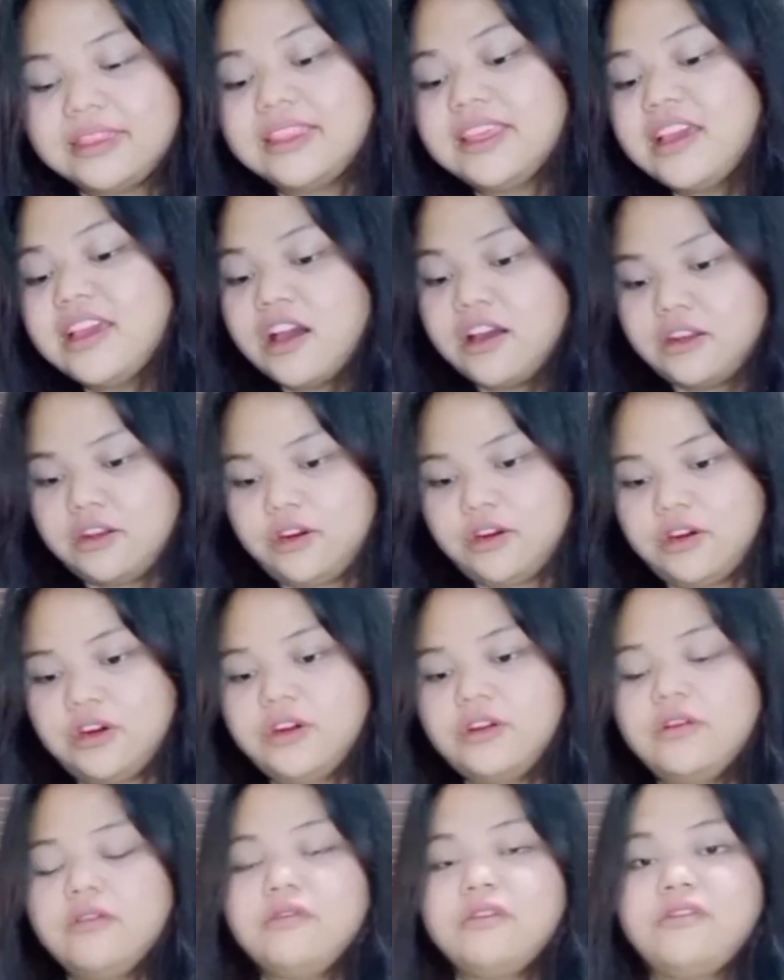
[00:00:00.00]
Other,
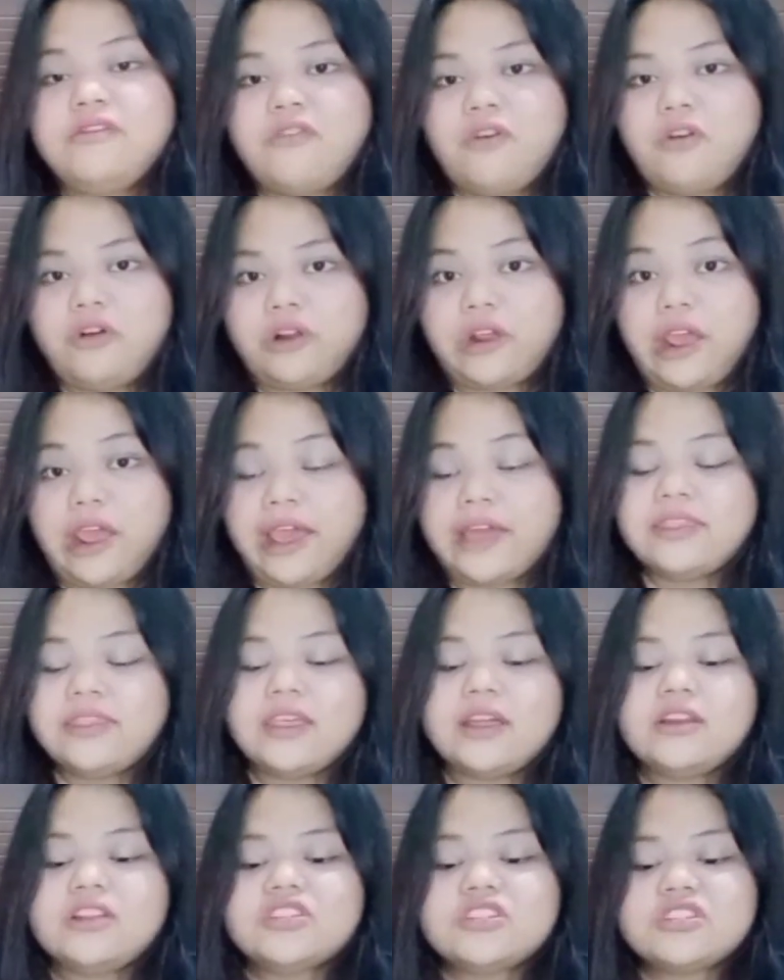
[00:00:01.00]
Before That,
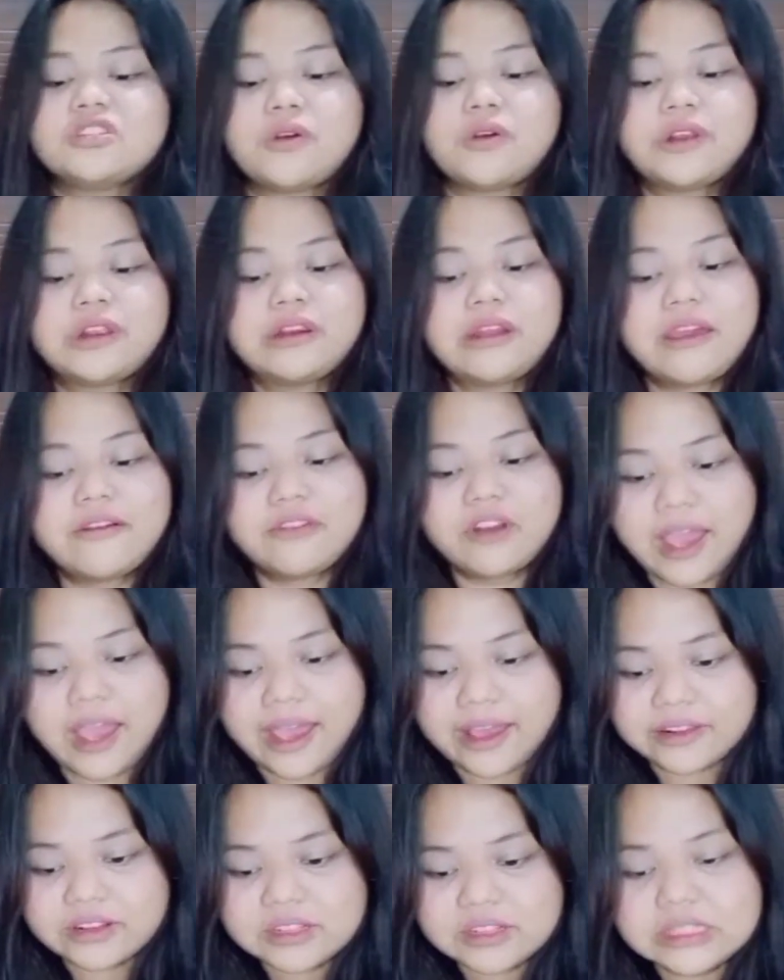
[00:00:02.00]
The Story Never
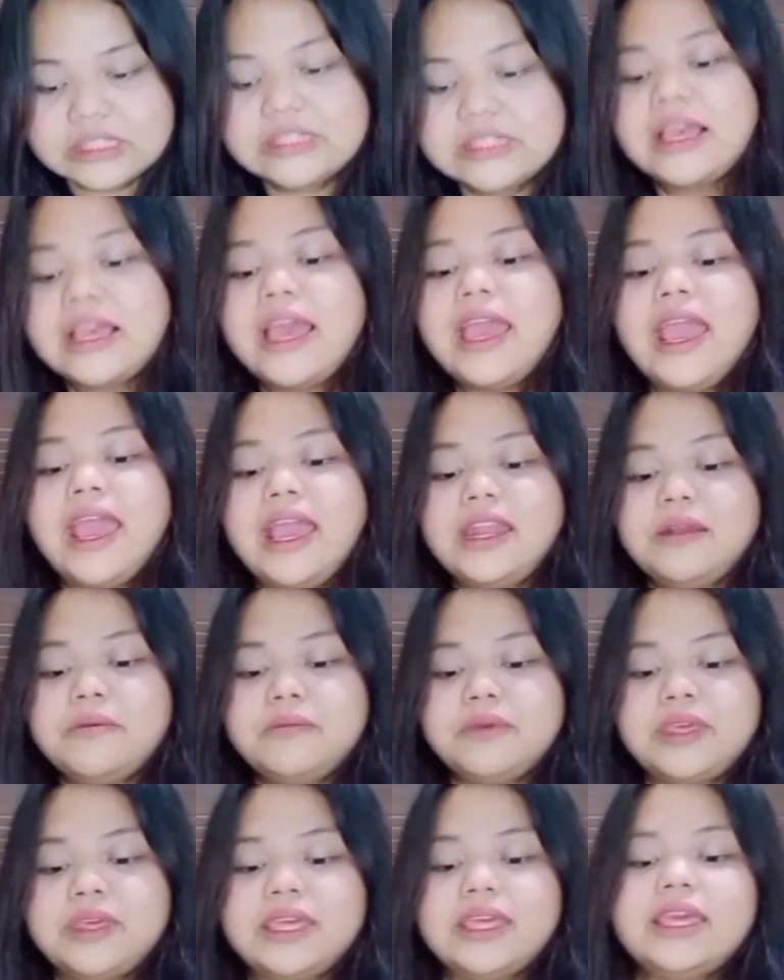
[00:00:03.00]
Ends,
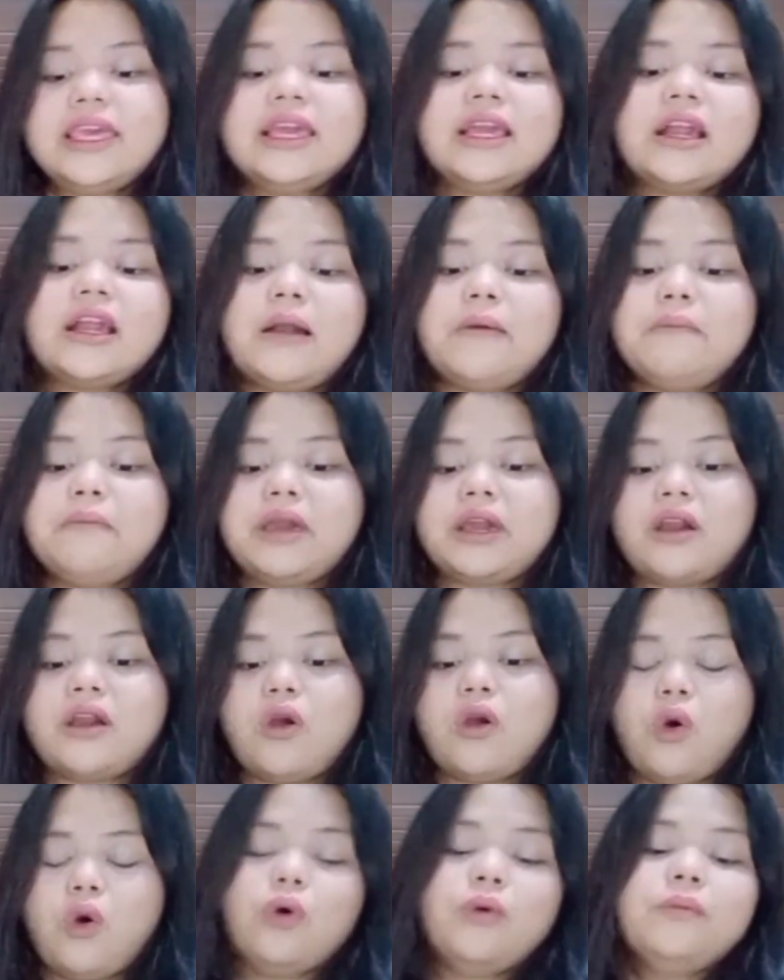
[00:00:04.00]
Enemy, Come Back
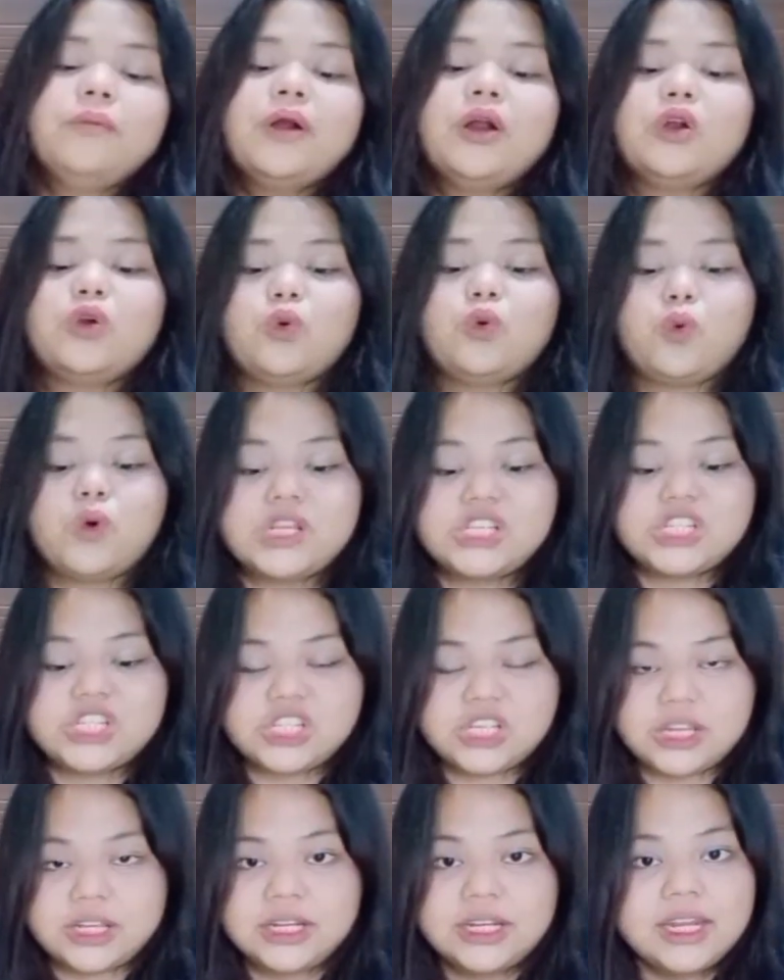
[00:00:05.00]
Home,
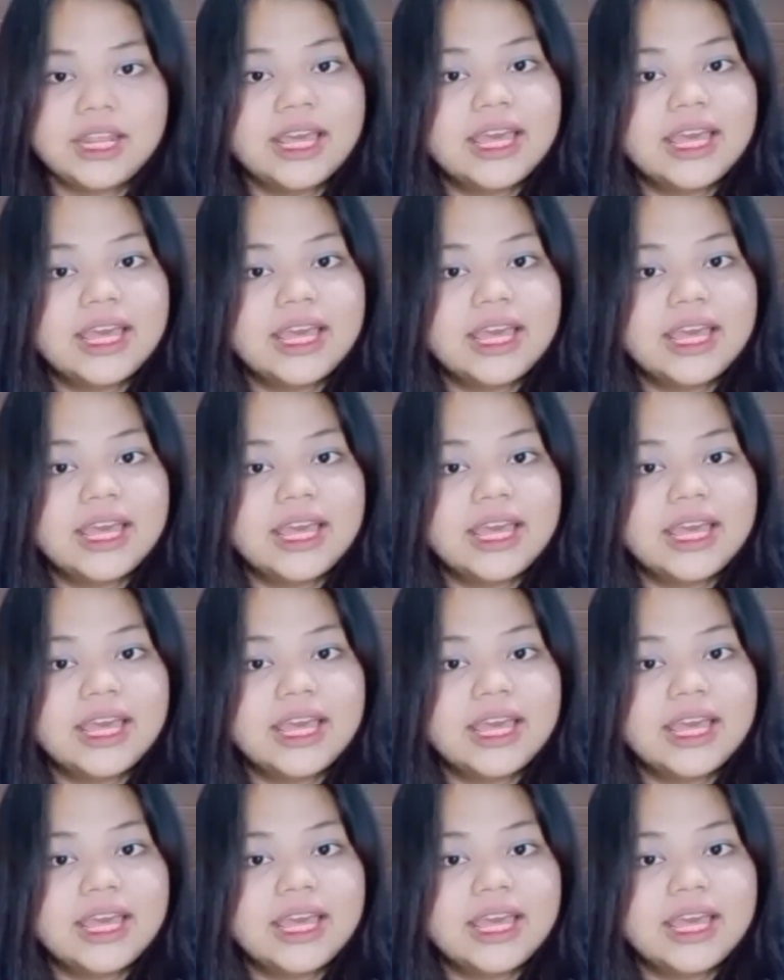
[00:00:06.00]
Question,